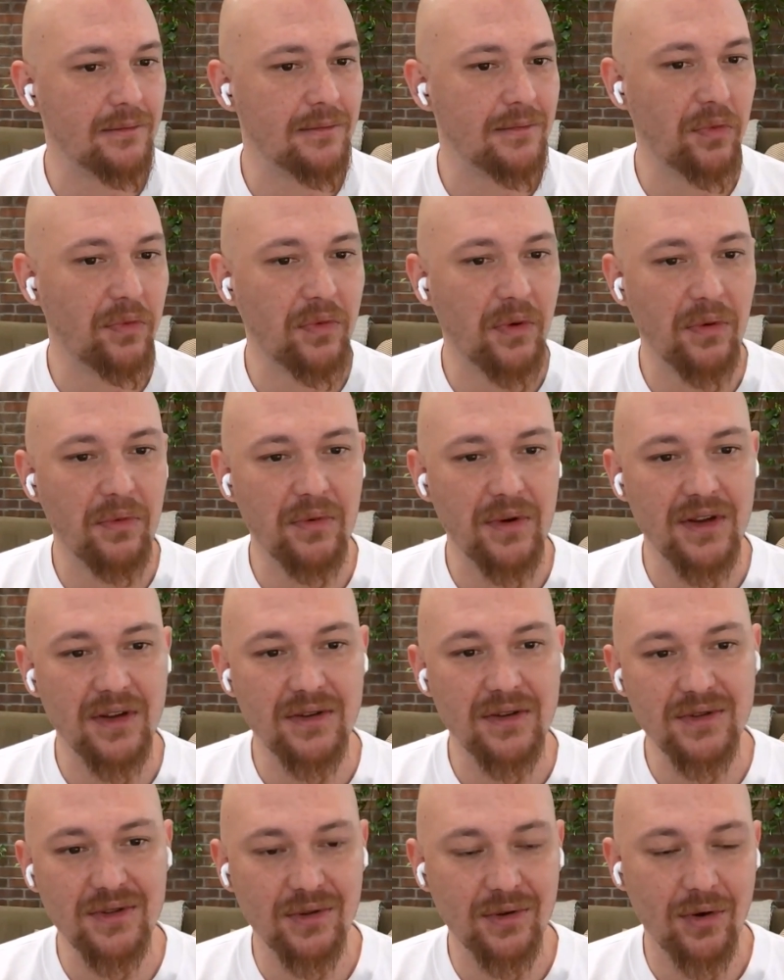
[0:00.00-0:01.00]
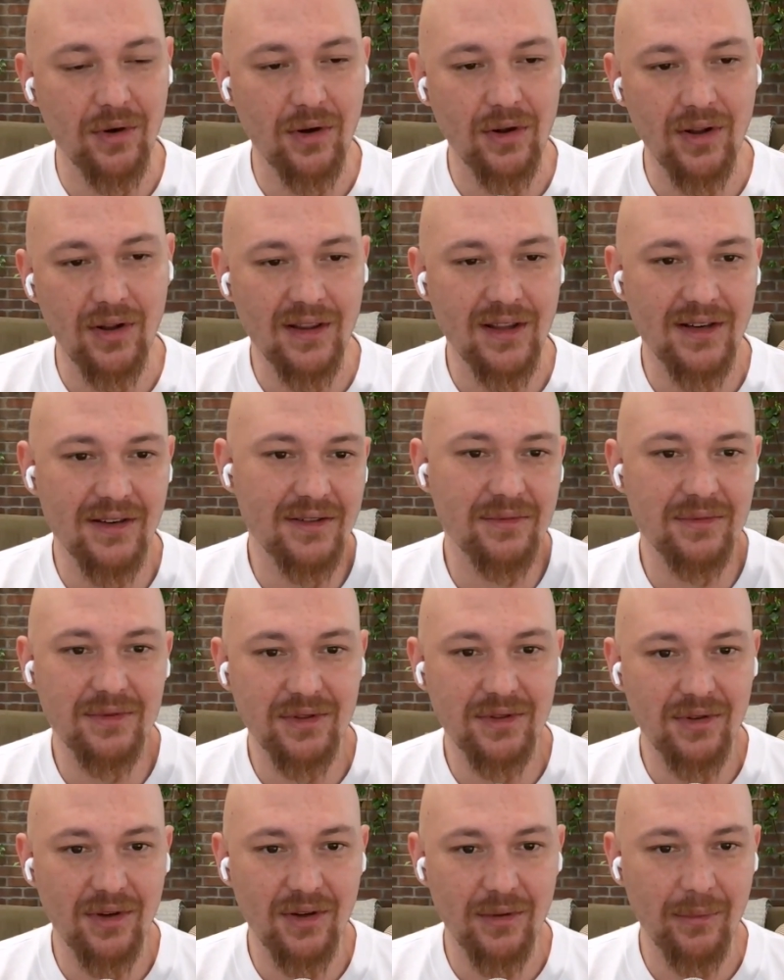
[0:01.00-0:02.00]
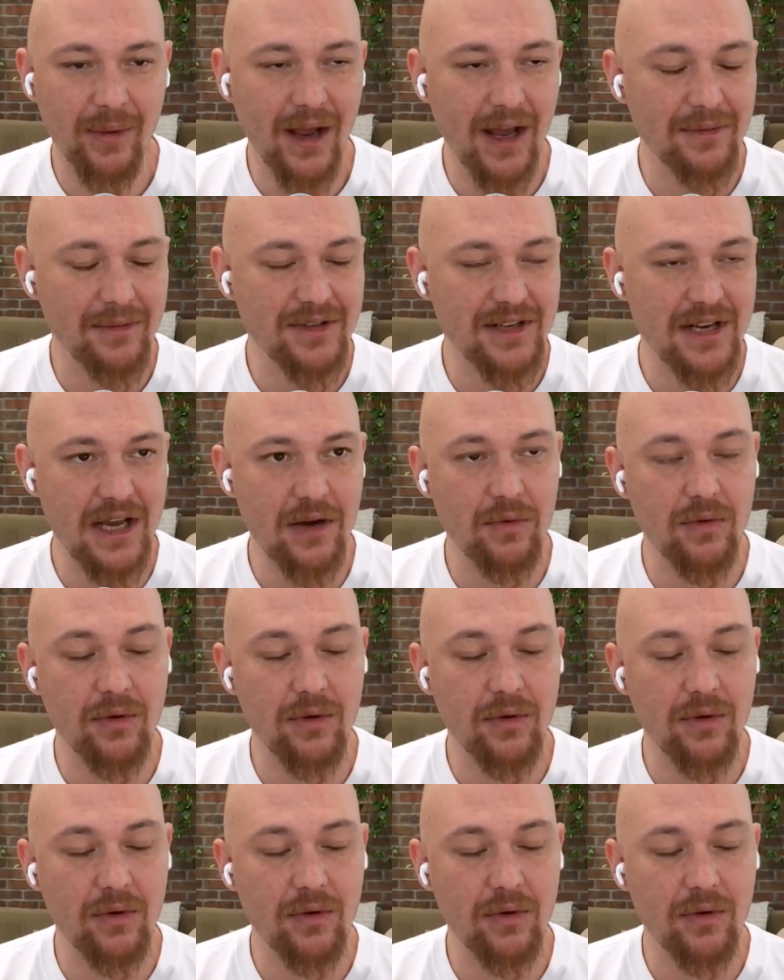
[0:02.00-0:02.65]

what we used to call, I think we used to call them apps now,